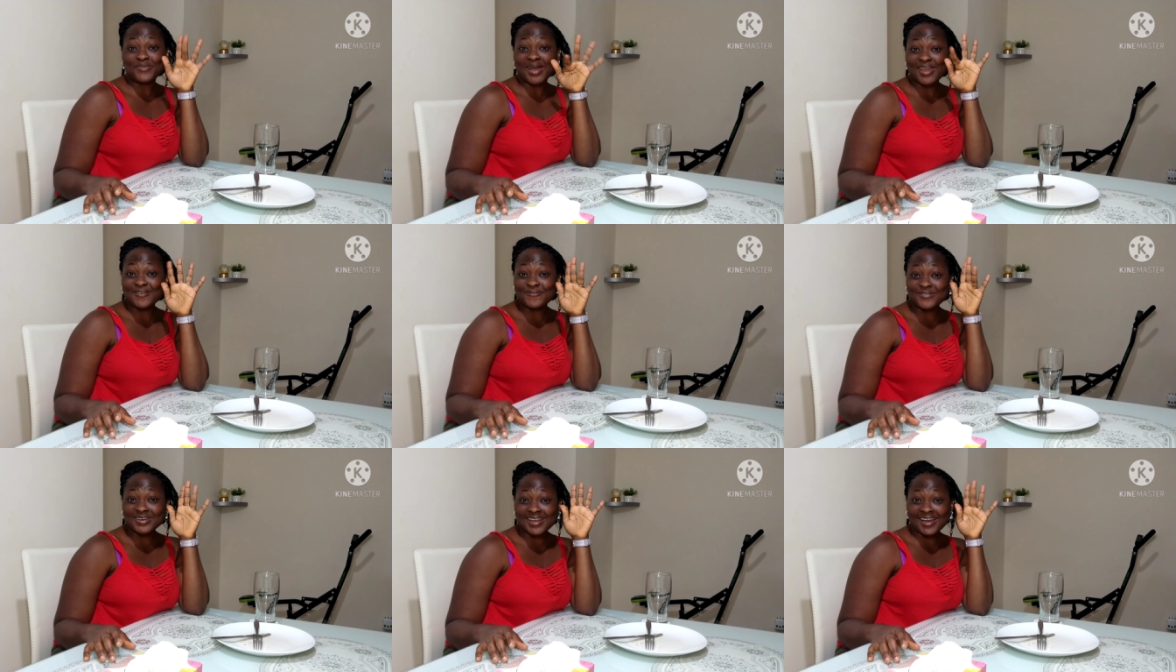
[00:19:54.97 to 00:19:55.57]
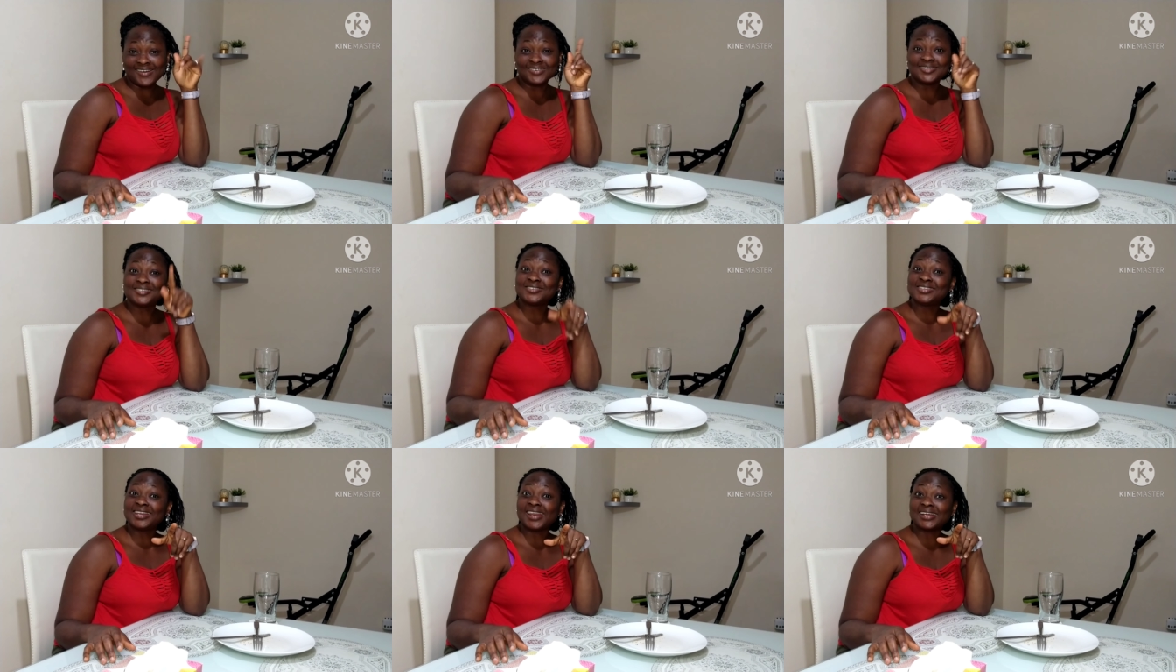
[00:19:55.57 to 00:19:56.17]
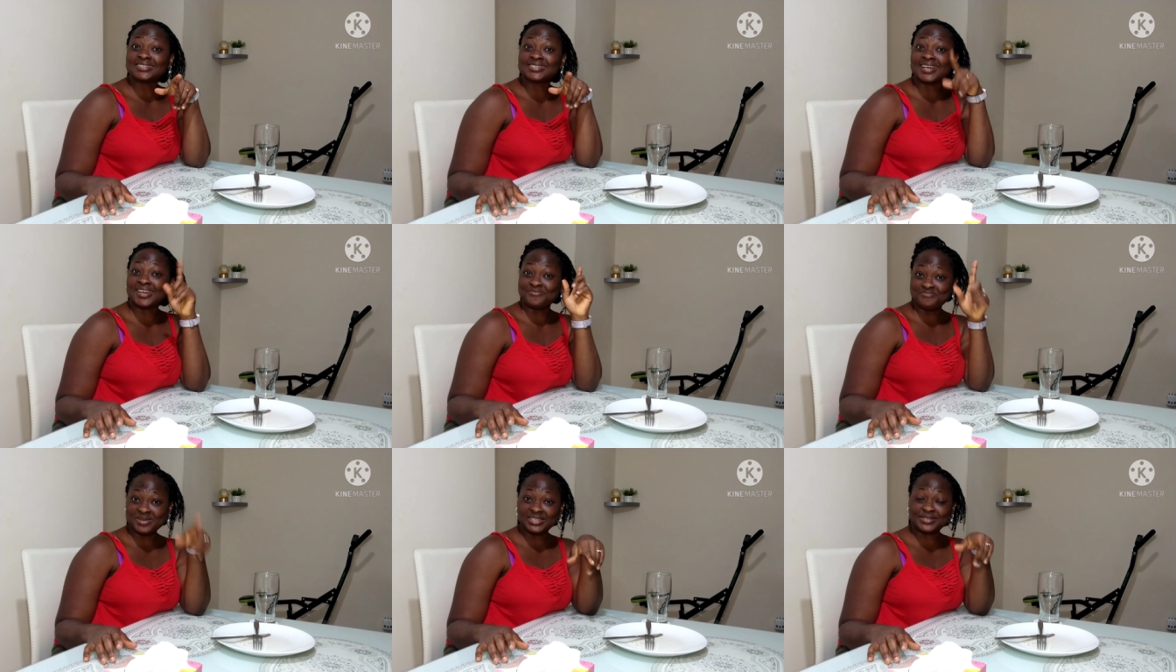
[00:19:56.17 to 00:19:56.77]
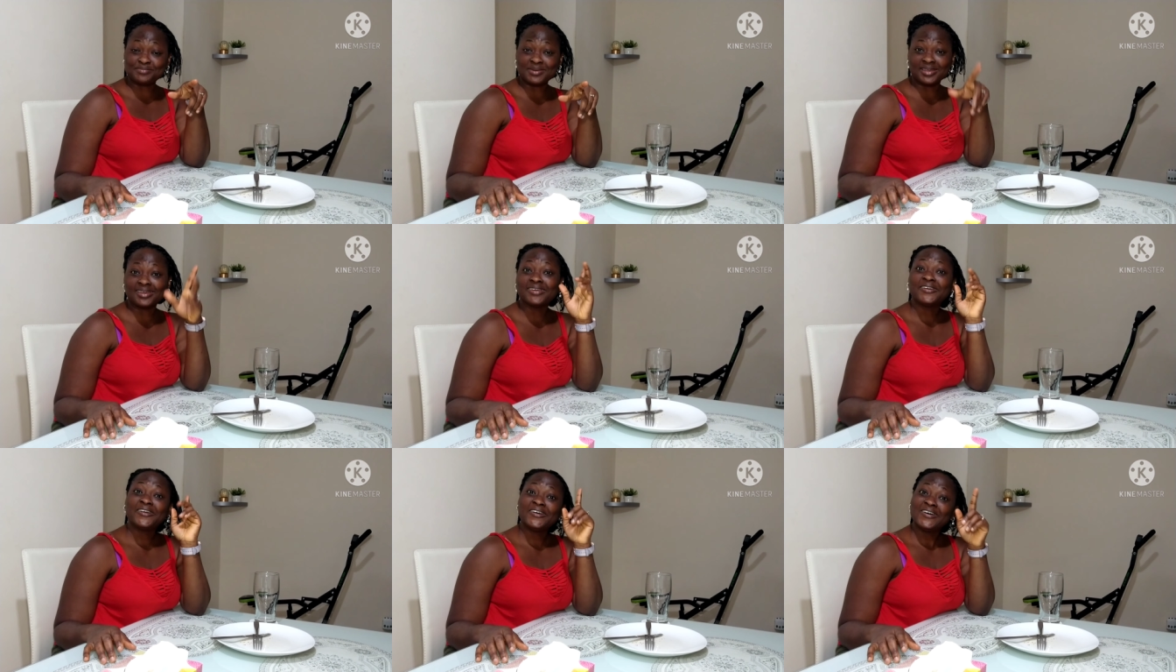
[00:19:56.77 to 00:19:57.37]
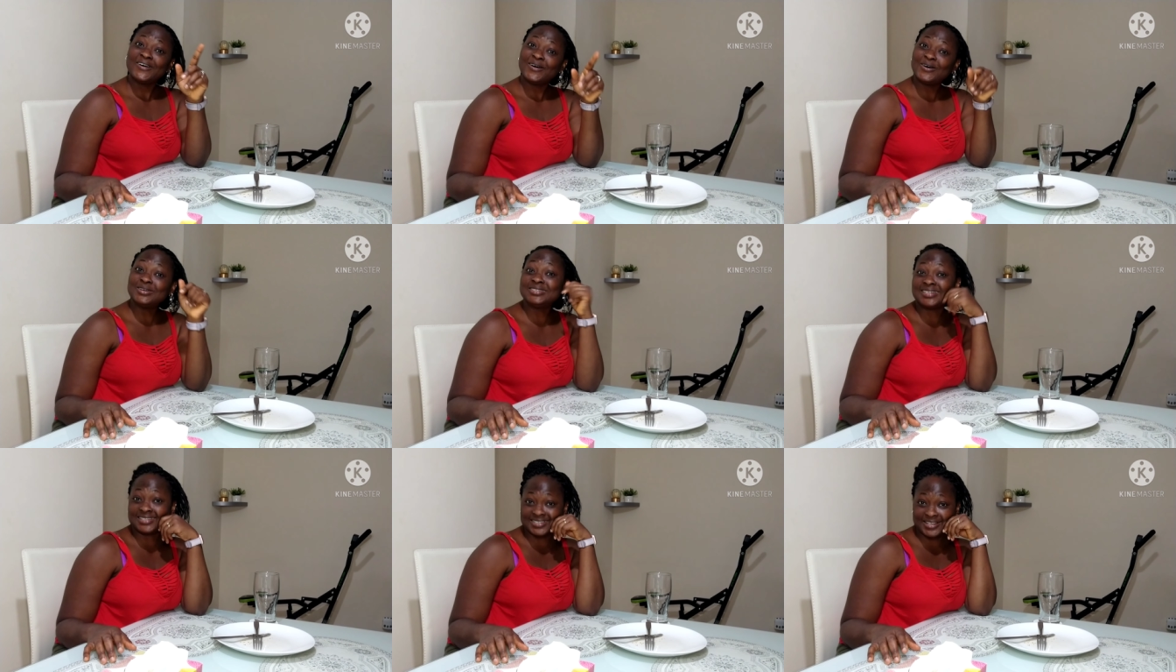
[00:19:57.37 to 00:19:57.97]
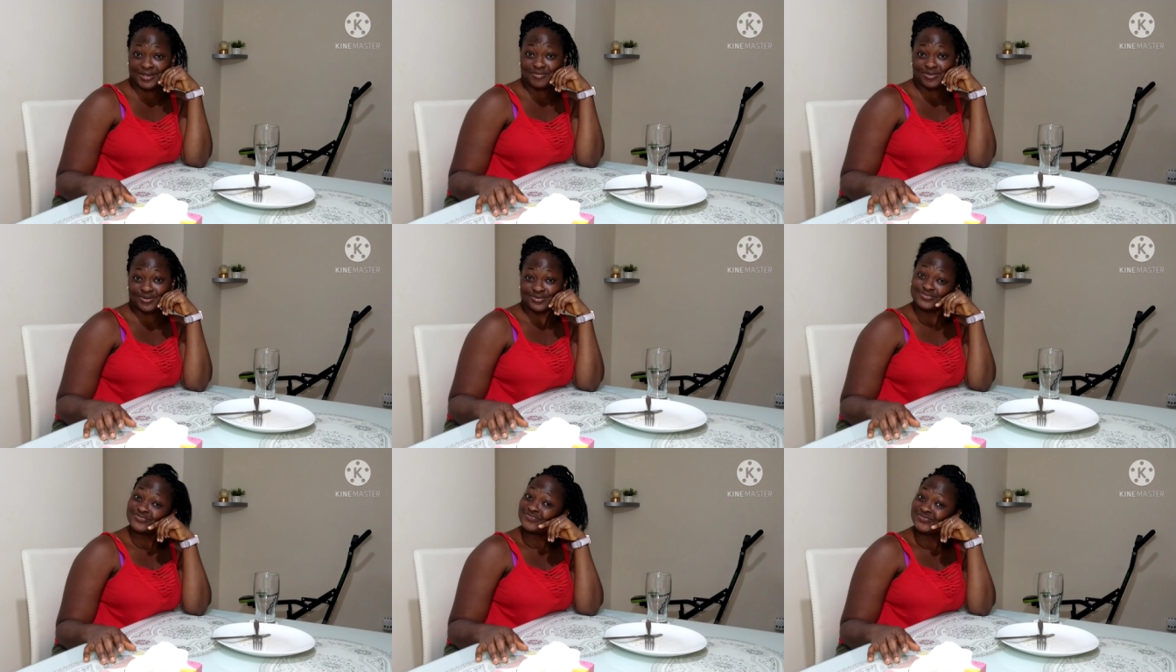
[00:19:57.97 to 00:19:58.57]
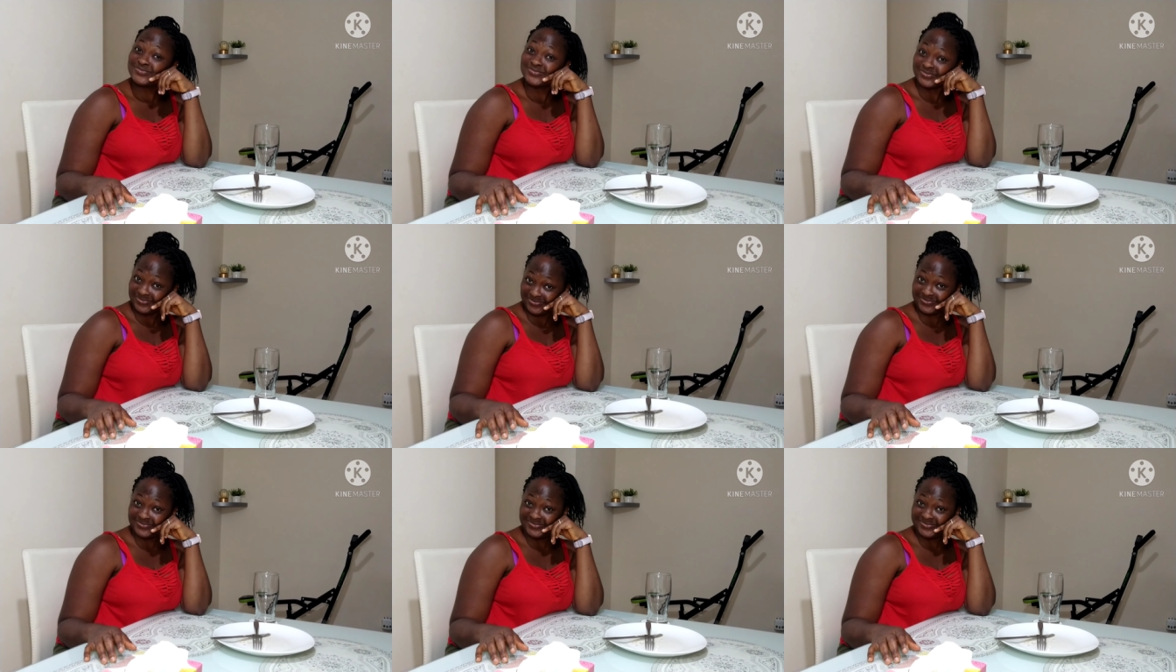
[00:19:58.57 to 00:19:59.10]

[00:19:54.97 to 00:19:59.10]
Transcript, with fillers: bye for now until dinner time meet me on the table hmm?